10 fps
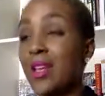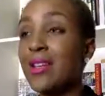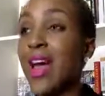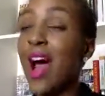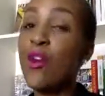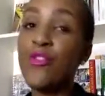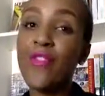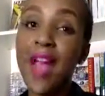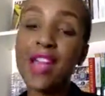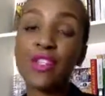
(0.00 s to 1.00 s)
Now,
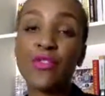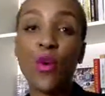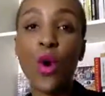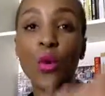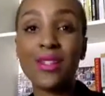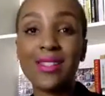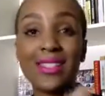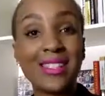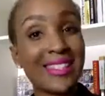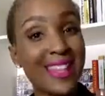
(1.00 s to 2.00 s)
fast forward
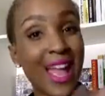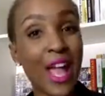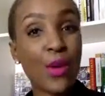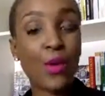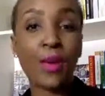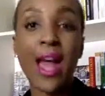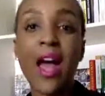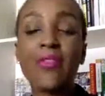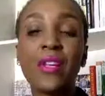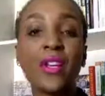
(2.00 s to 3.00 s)
to today, we were
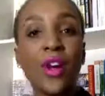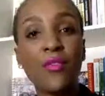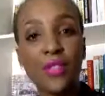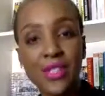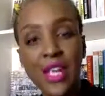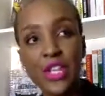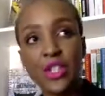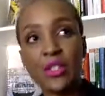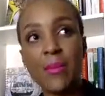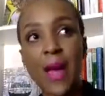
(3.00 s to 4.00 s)
having a
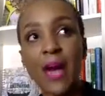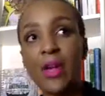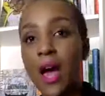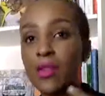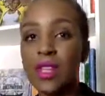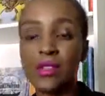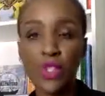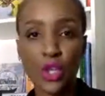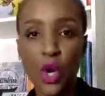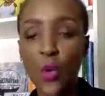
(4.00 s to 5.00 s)
conversation about how things
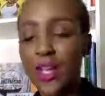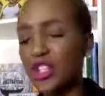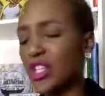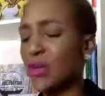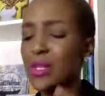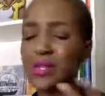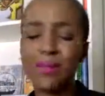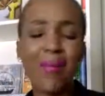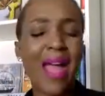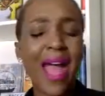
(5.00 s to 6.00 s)
are going, and she was
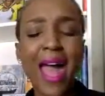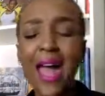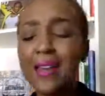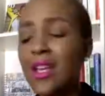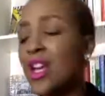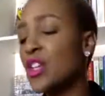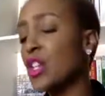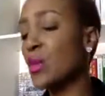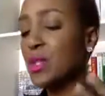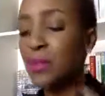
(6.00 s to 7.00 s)
mad.
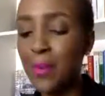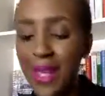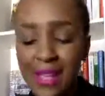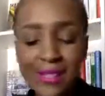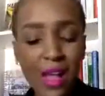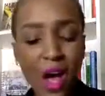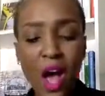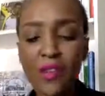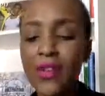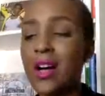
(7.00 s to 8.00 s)
She was pissed
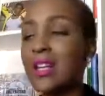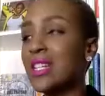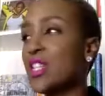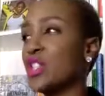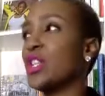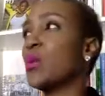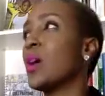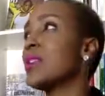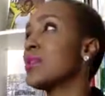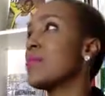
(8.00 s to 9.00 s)
off, honey. She
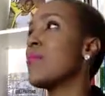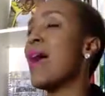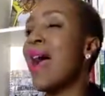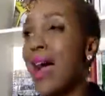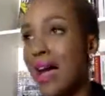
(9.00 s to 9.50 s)
was mad.